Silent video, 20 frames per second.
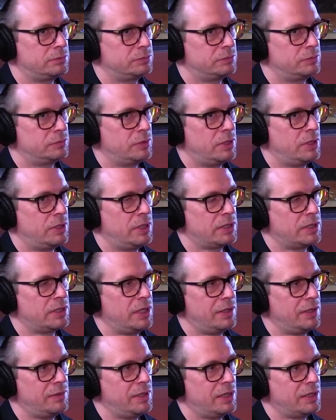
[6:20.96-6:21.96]

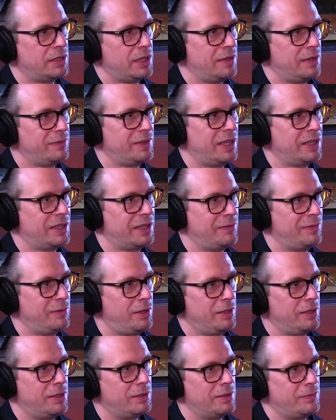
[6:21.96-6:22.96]
Active
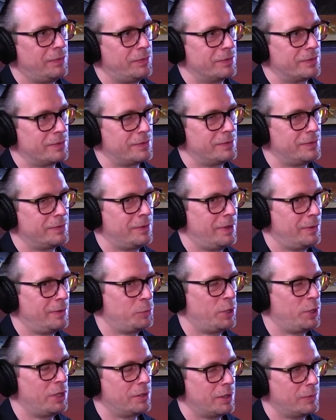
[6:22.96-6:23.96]
learning is different. There we
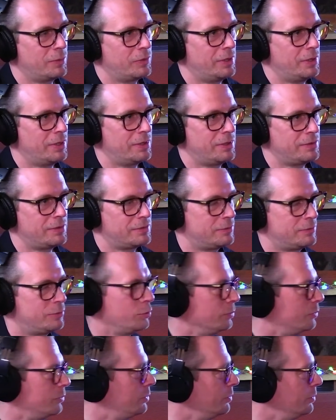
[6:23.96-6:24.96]
can come to that. That's
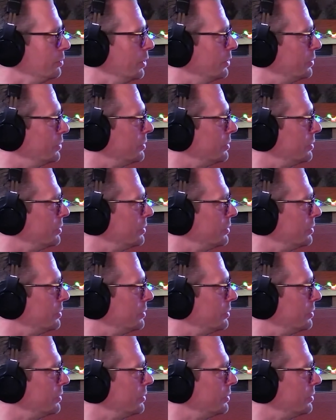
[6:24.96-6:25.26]
two modes to